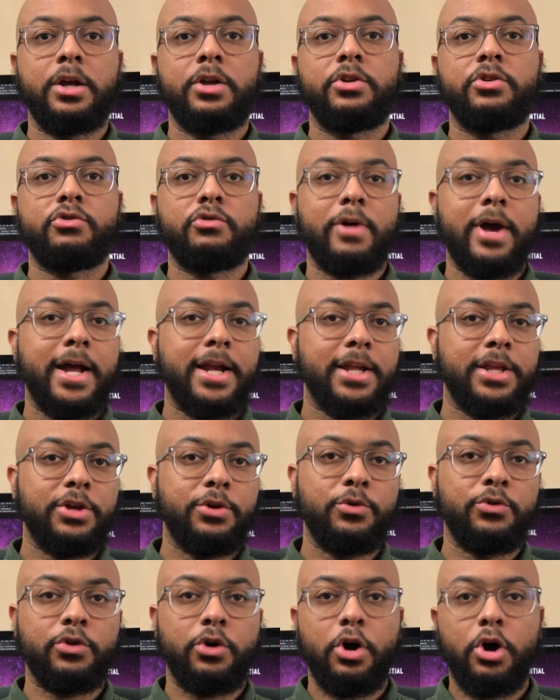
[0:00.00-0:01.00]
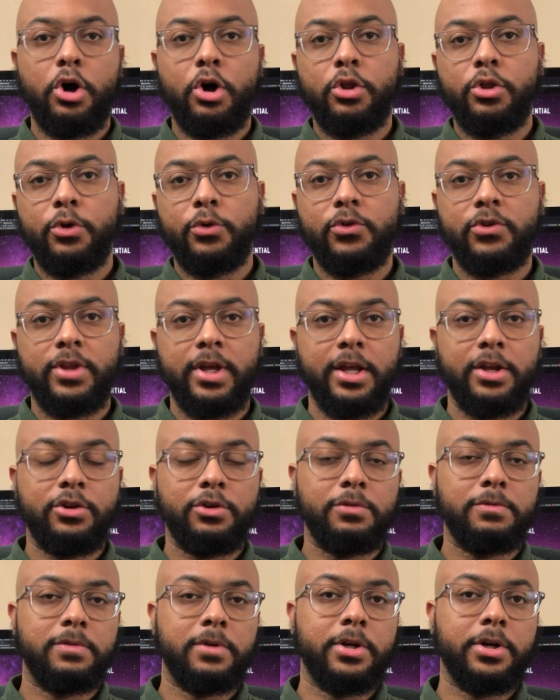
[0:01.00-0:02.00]
Try to use all those things
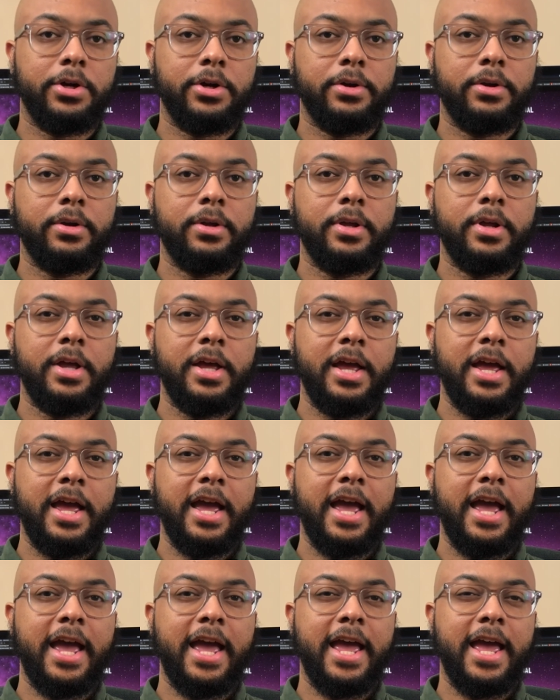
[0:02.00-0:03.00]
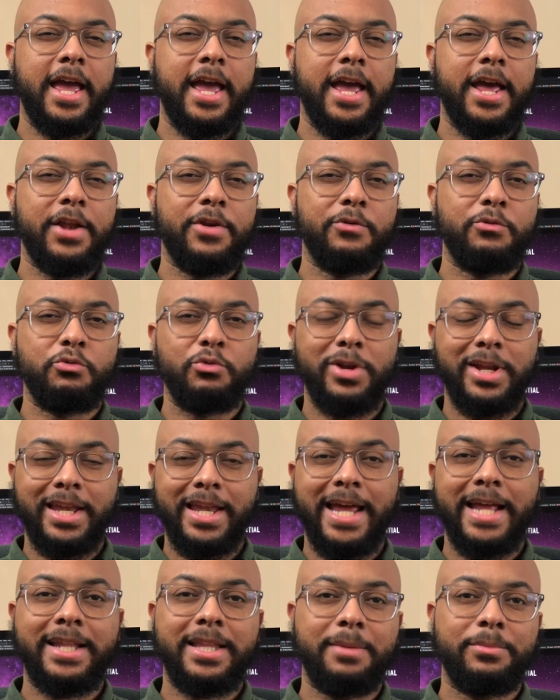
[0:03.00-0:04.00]
you've learned and
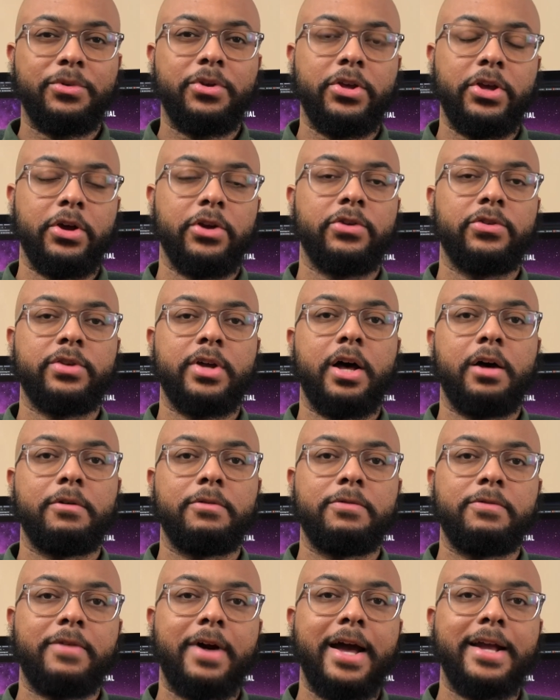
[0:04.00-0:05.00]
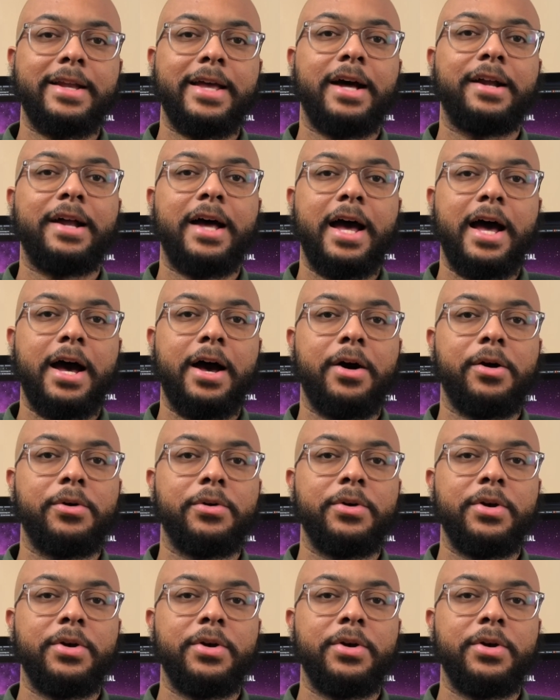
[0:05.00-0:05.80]
relate them to yourself. Find out how